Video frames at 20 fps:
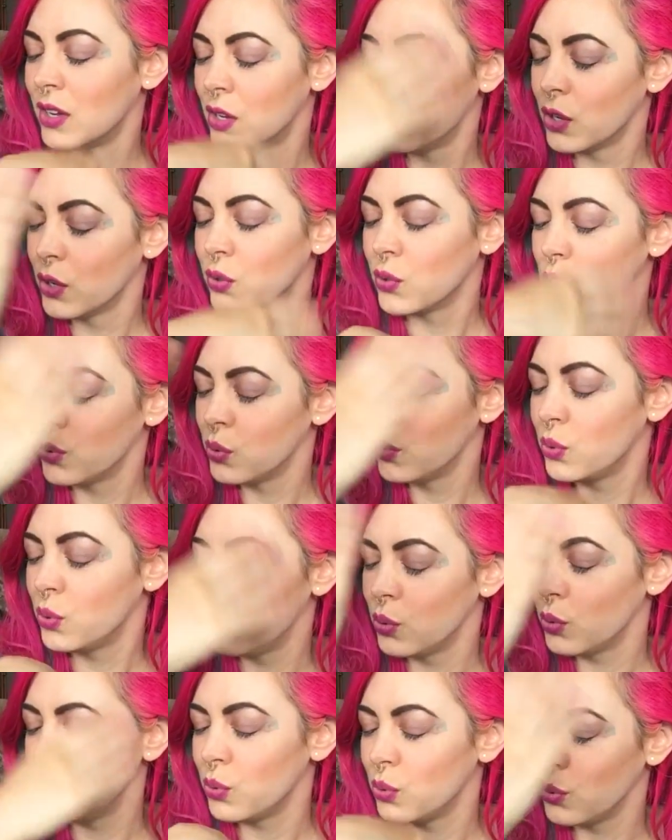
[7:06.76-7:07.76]

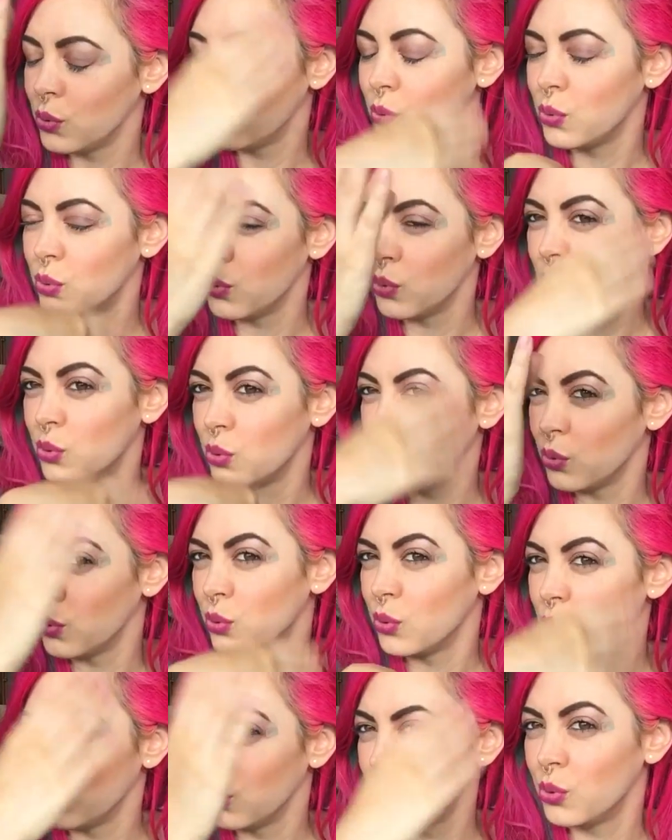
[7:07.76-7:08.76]

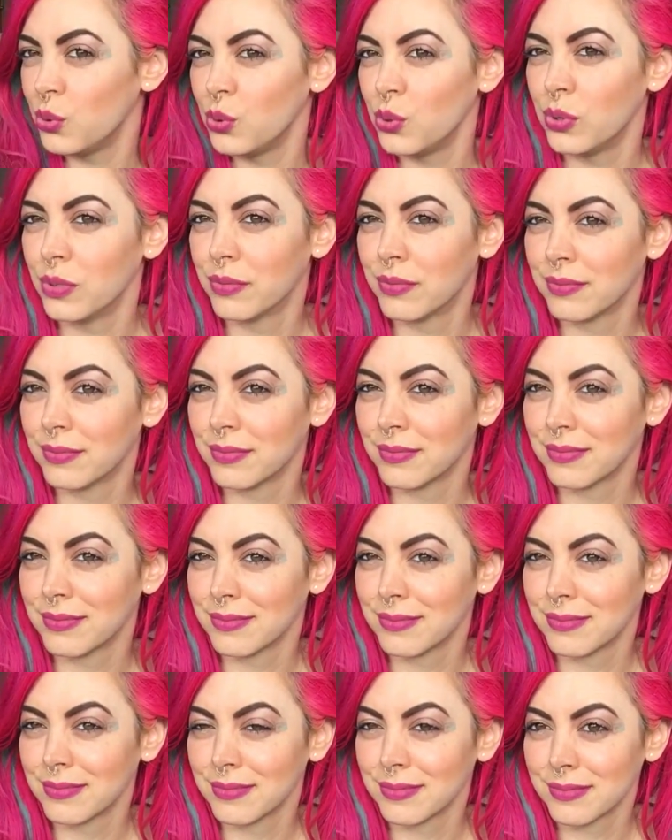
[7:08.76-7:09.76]

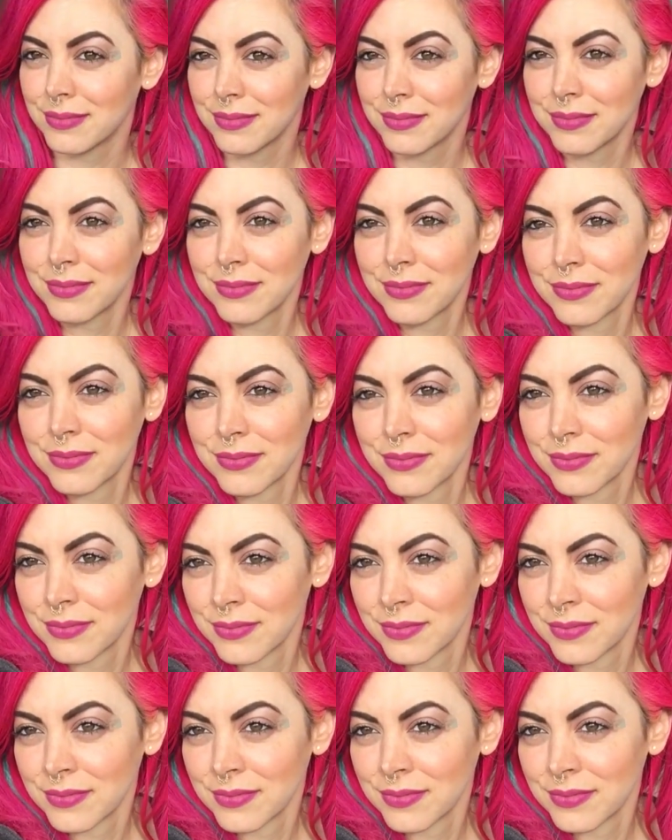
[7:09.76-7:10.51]
(no one is talking)